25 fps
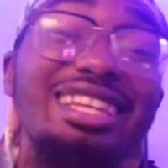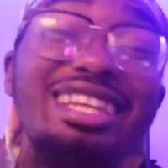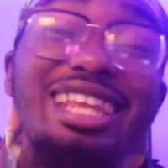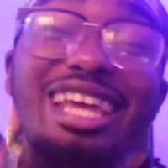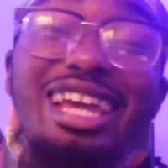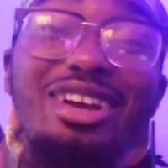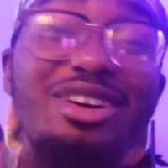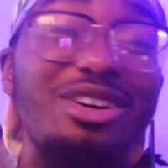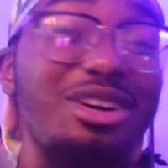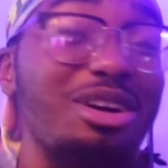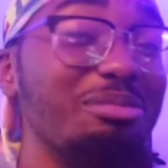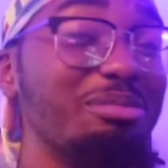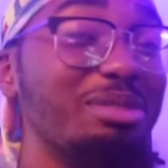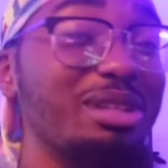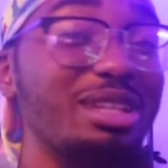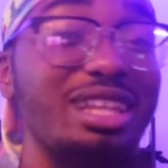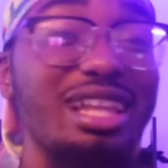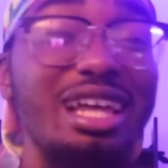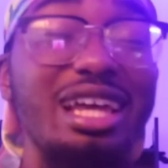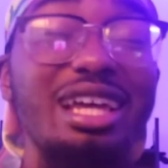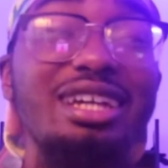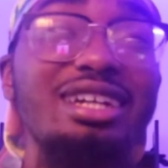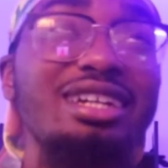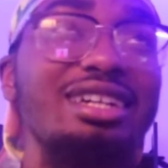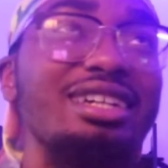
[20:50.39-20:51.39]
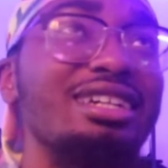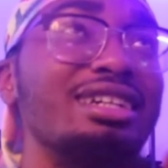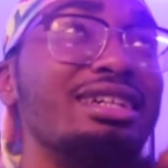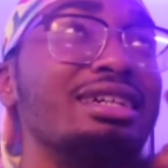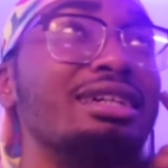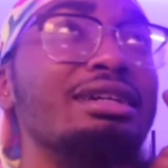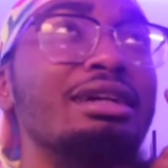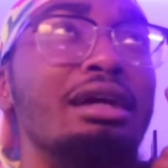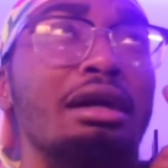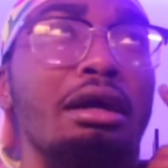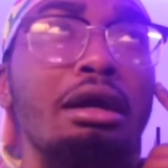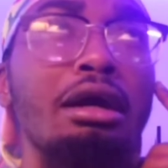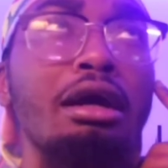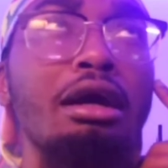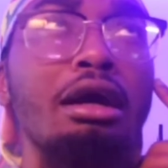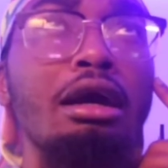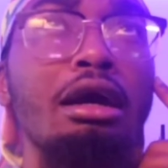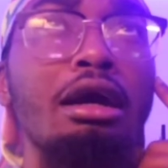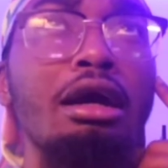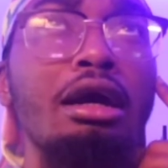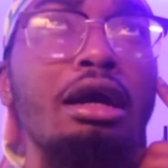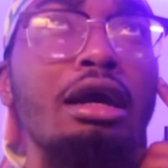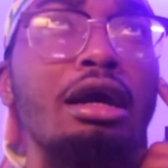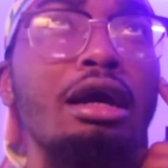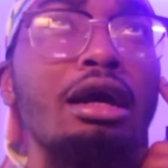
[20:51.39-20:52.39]
They gonna be like,
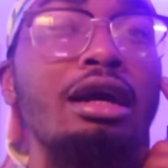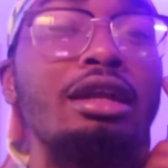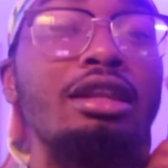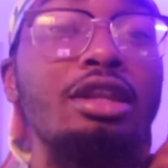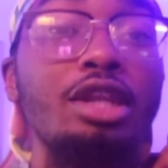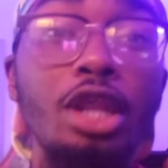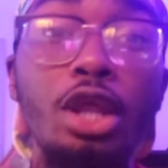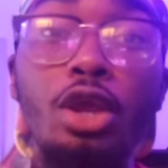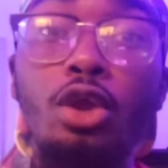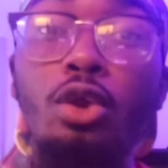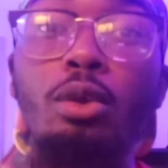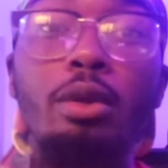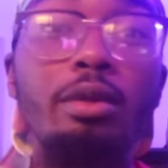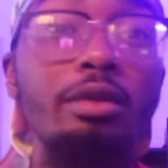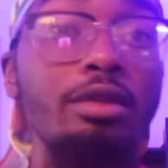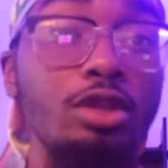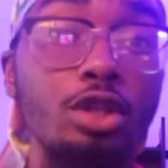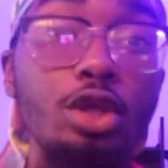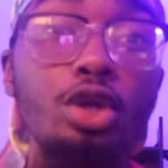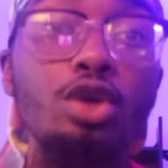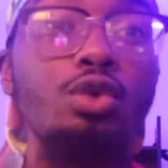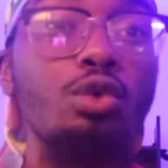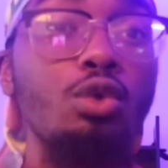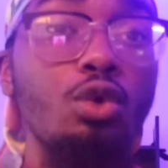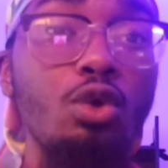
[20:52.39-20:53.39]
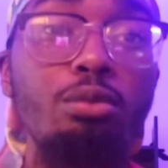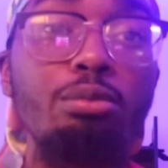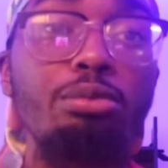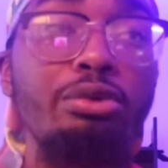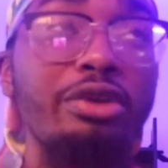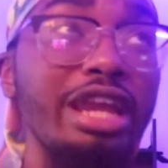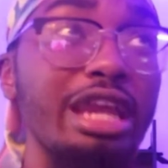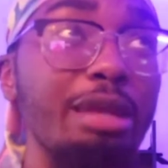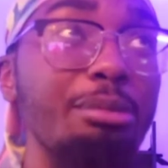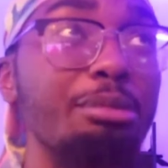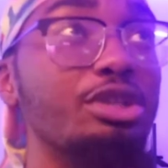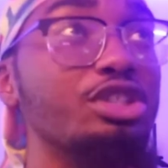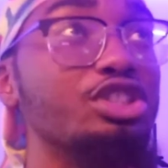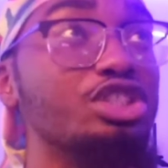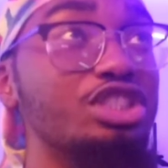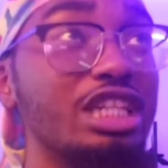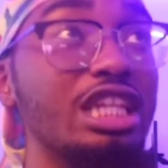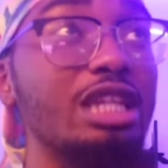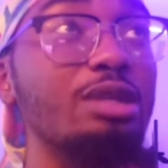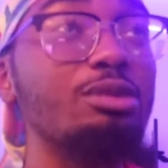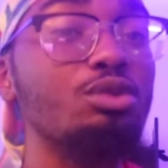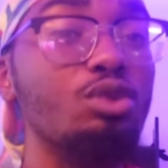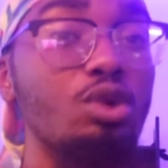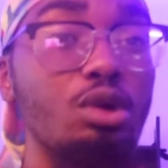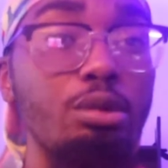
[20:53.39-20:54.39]
their literal brain
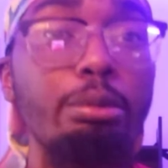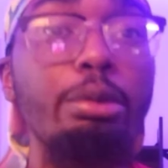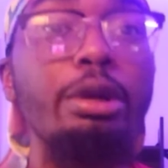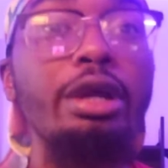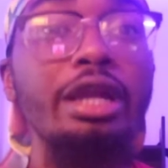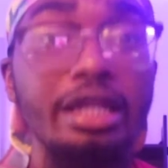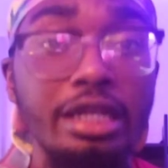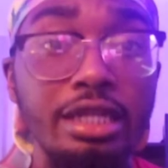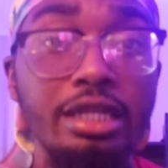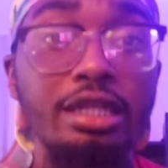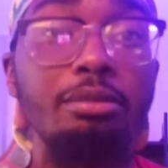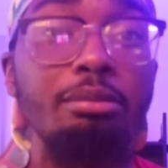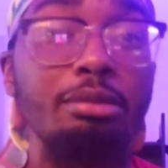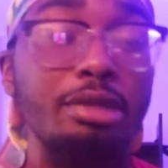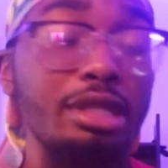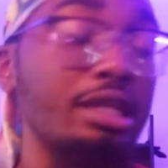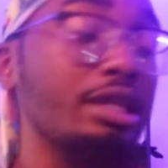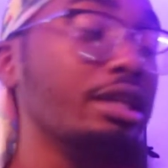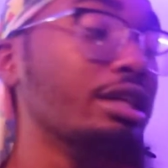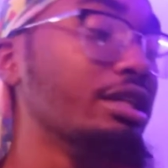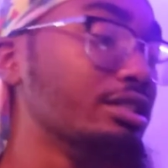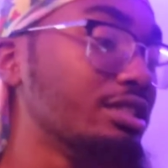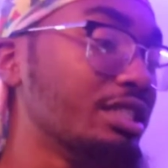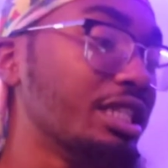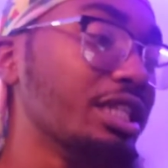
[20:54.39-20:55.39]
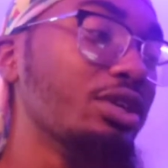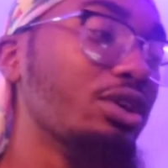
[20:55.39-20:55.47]
machine will break because